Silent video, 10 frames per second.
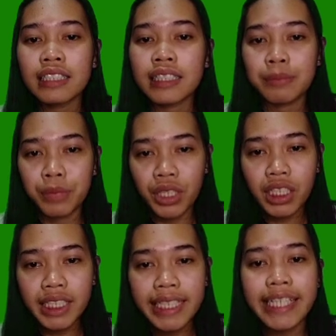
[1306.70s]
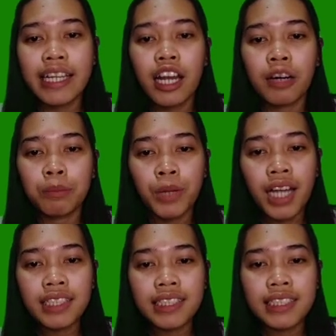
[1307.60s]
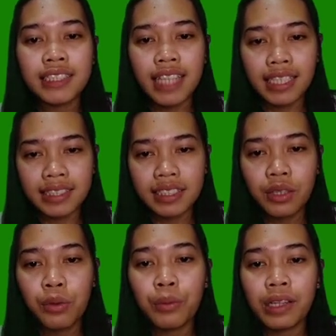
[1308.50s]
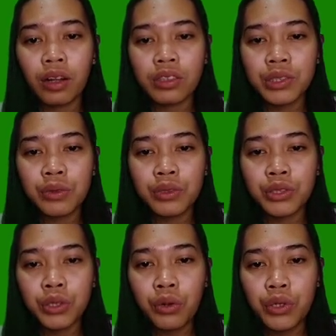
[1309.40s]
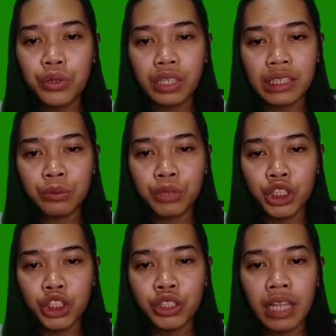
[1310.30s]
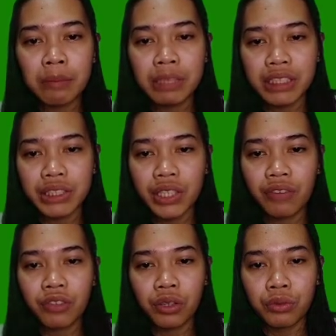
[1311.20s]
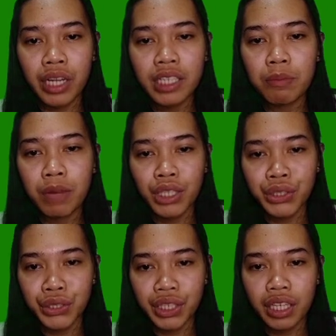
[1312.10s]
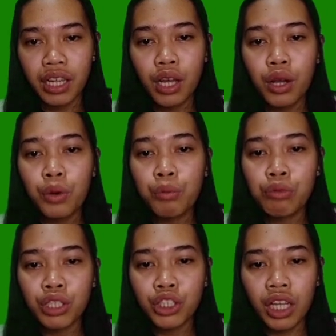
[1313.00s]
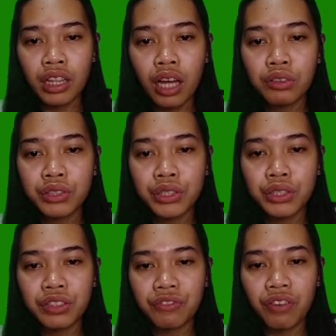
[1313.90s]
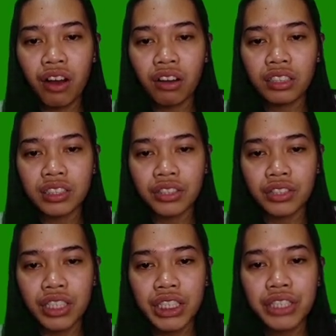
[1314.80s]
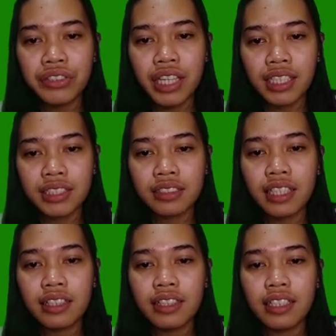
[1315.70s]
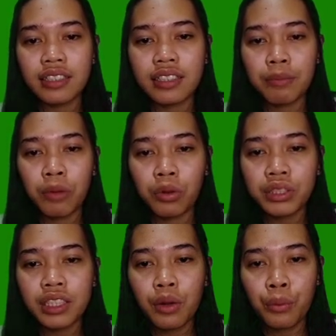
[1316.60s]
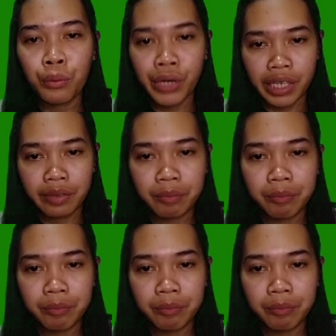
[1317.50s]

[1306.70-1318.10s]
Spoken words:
Similarly, practice tests will also show you which topics you have already mastered, which allows you to focus on the areas that need the most work.